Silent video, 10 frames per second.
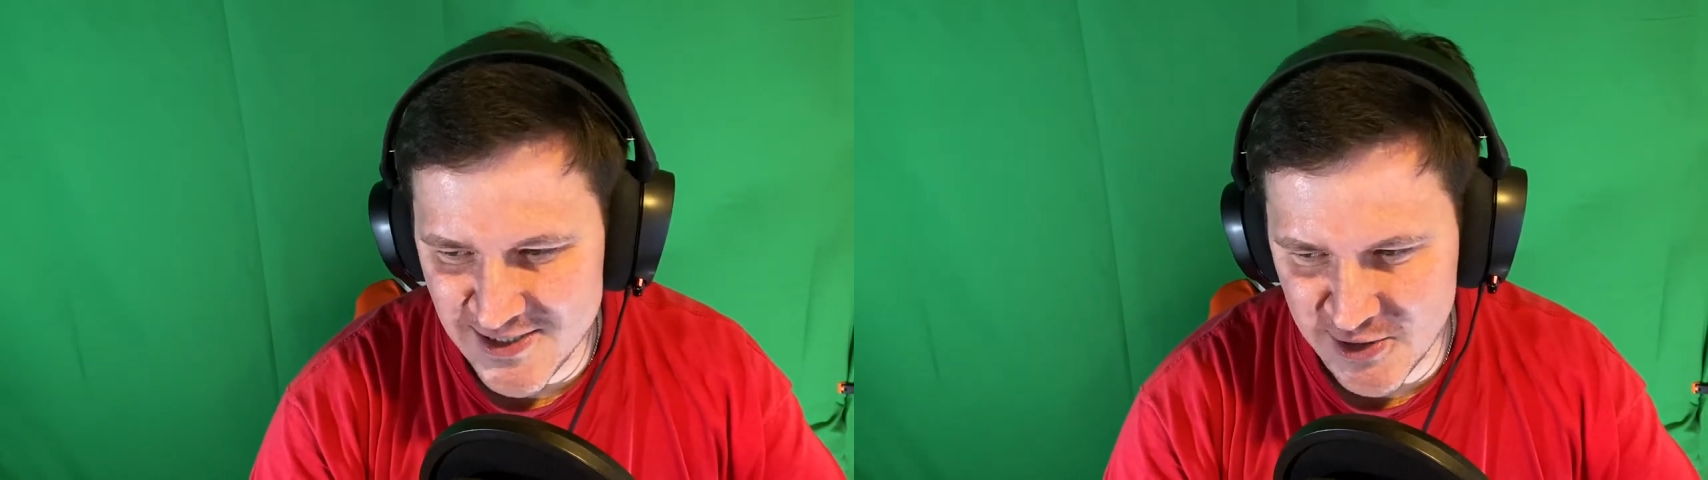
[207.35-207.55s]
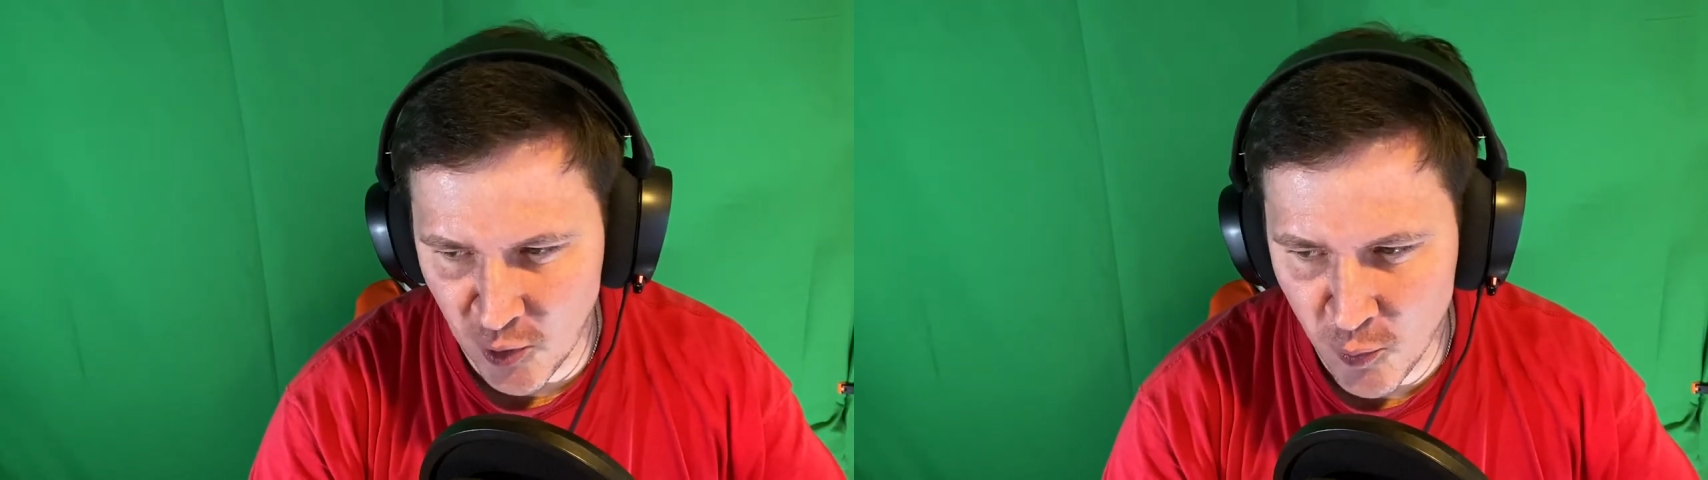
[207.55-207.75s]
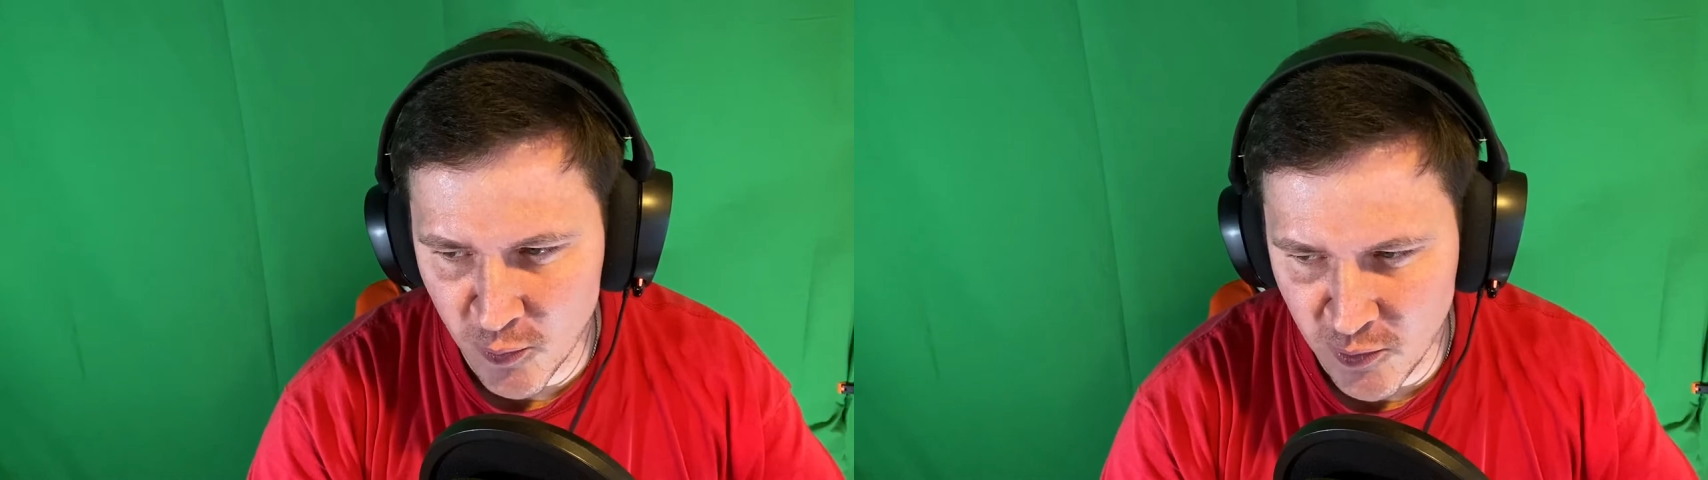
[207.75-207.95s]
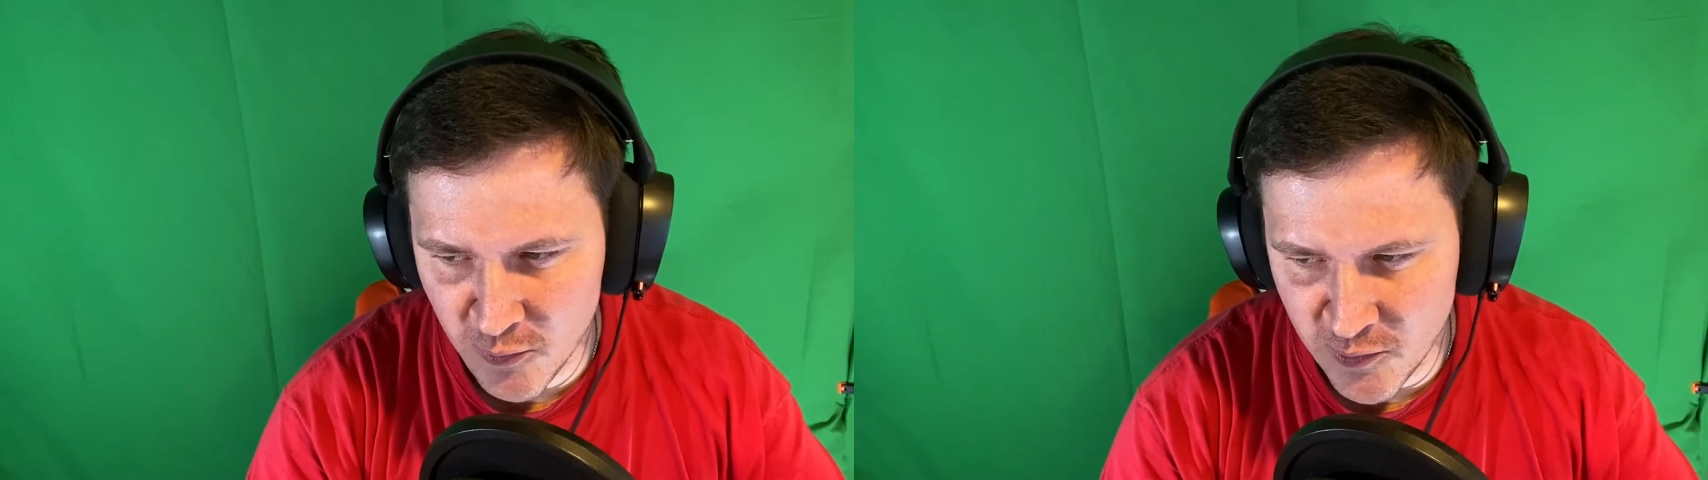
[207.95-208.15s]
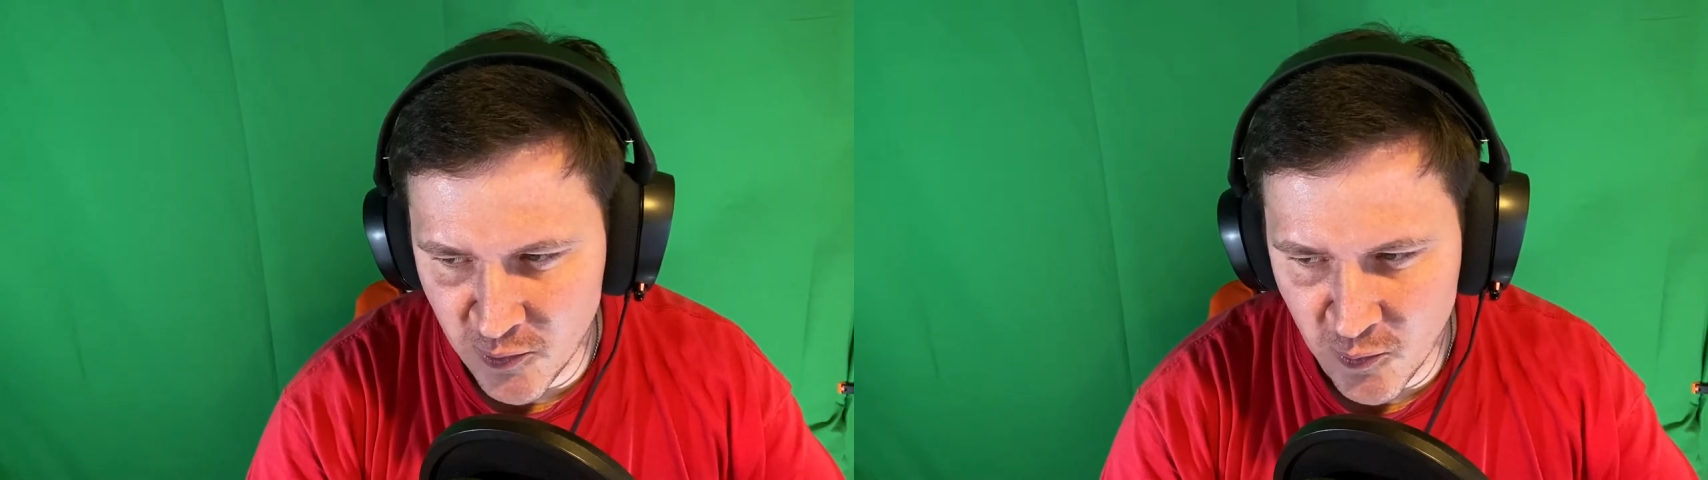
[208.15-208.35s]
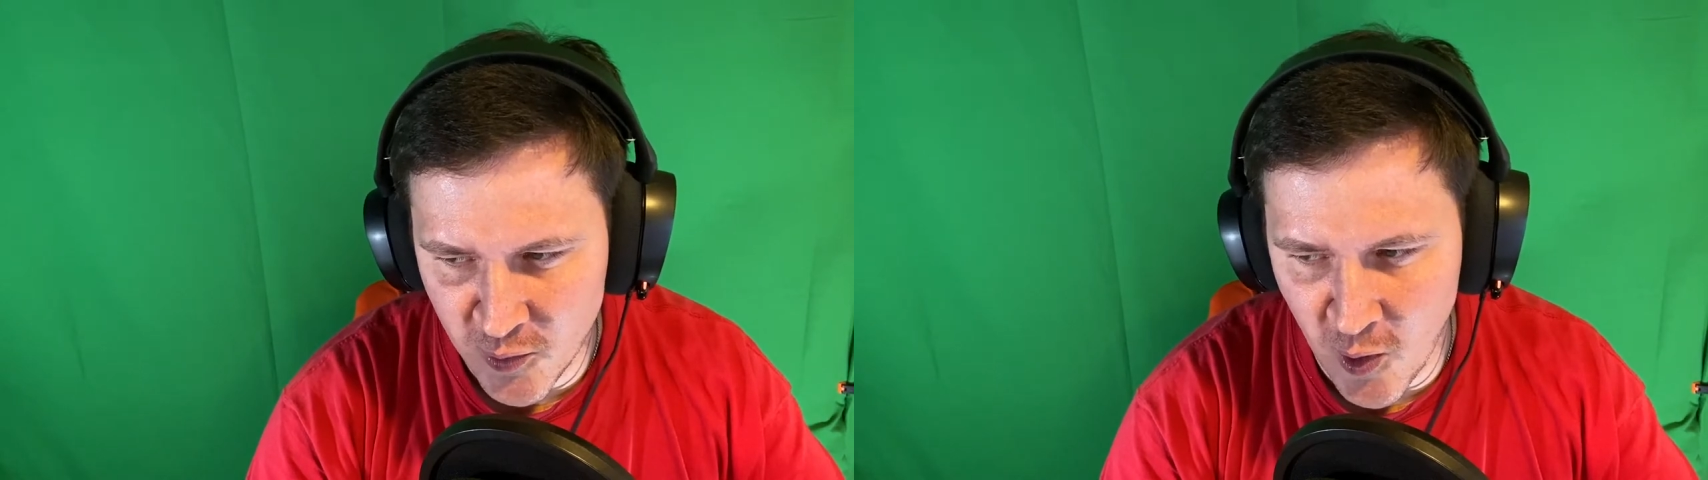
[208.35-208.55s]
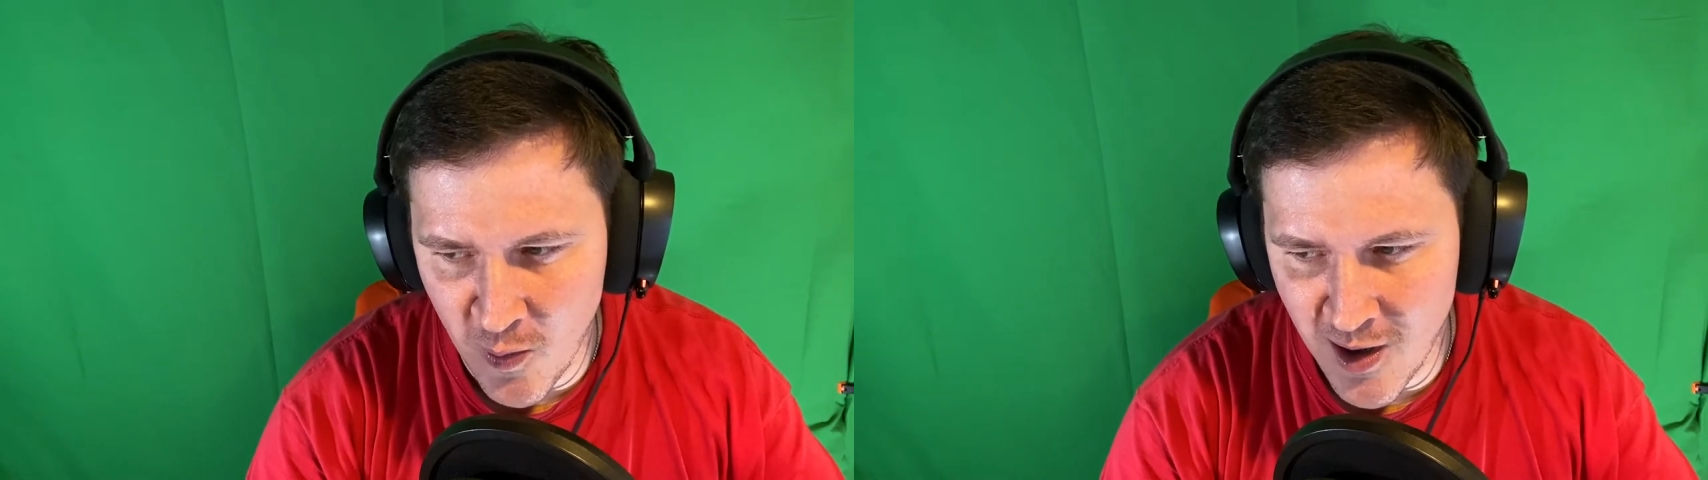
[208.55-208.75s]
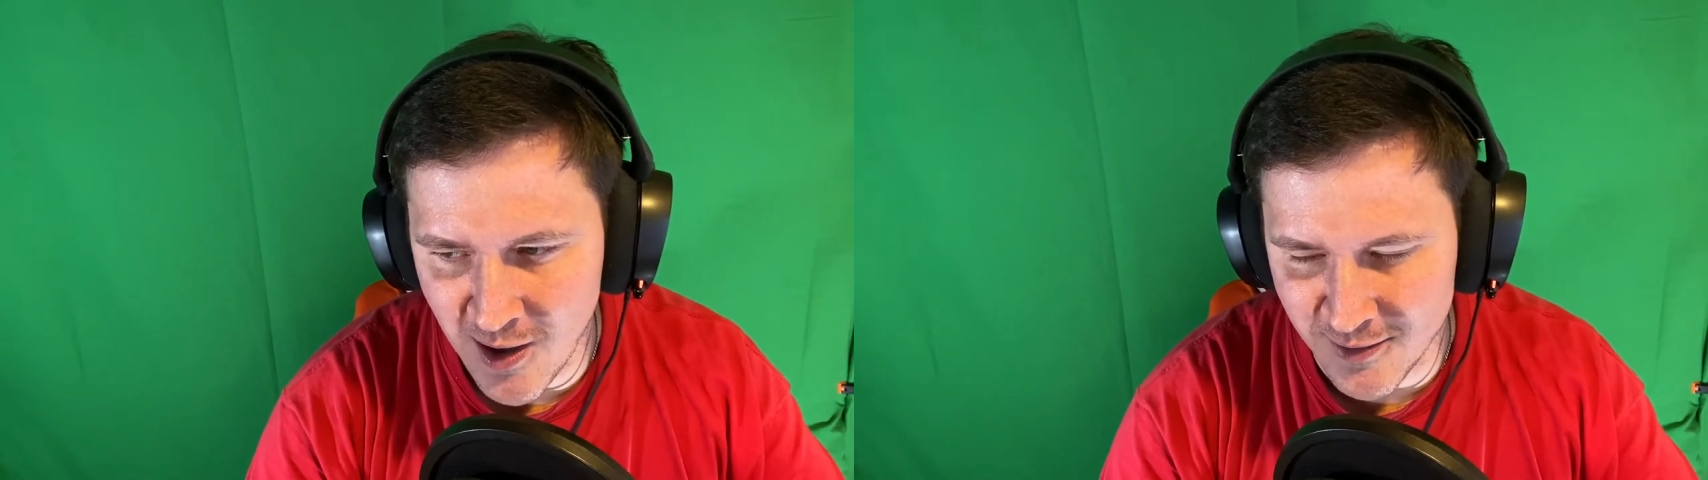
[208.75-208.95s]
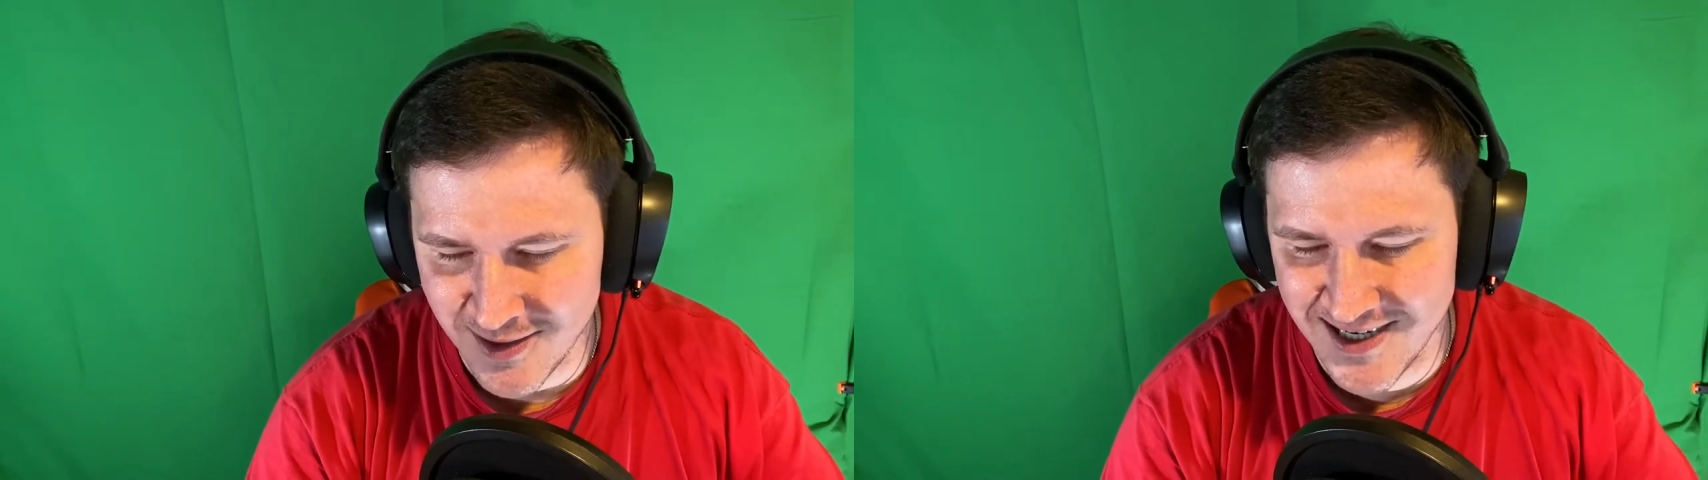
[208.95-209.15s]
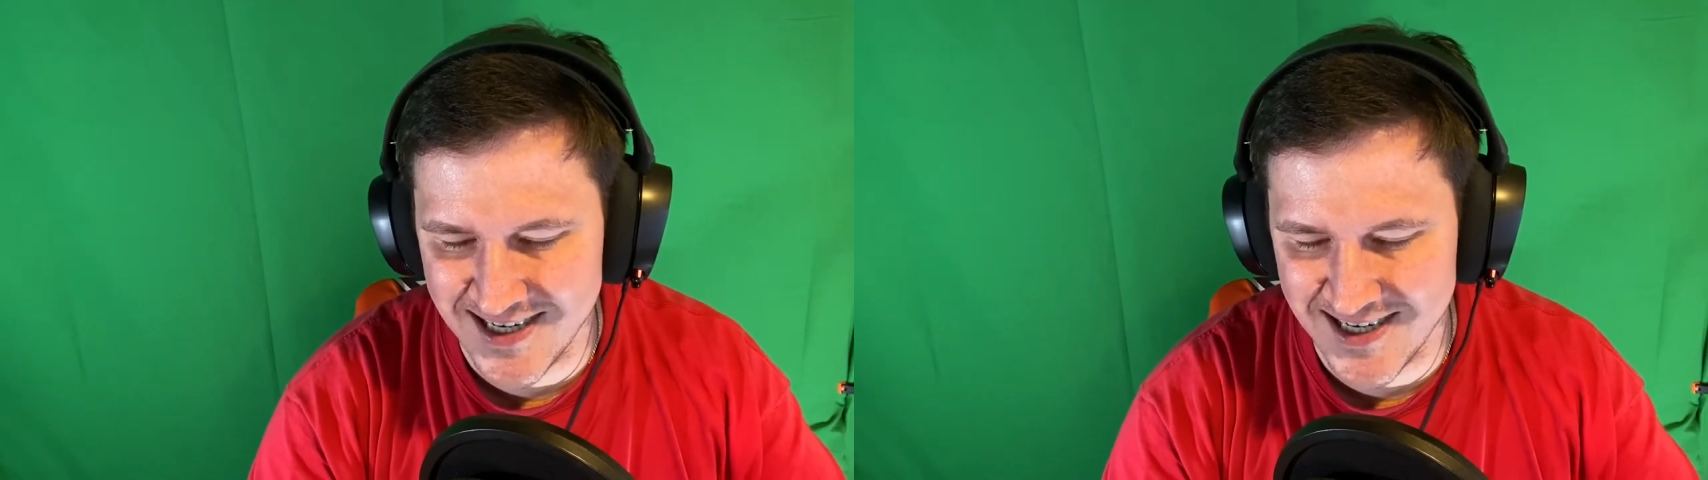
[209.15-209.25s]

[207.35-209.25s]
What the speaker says: so will you too, Gohan.